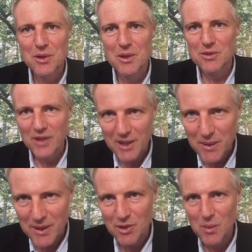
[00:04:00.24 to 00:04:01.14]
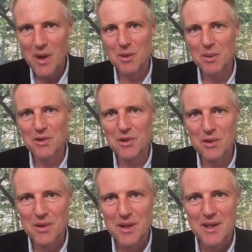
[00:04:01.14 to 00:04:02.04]
continuing to work with
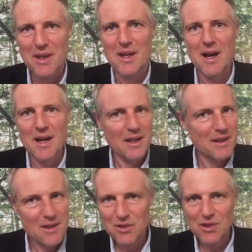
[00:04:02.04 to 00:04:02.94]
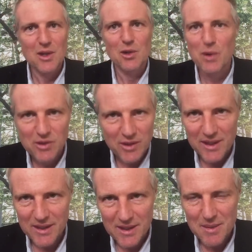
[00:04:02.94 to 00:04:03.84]
you in this
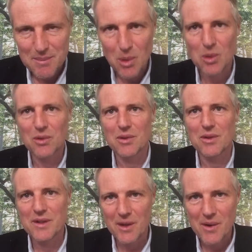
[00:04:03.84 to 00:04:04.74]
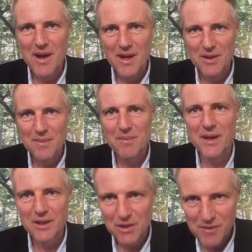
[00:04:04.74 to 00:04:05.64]
critically important year ahead.
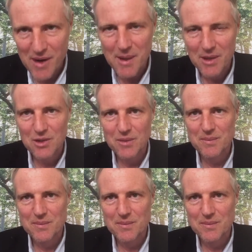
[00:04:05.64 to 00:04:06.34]
Thank you very much.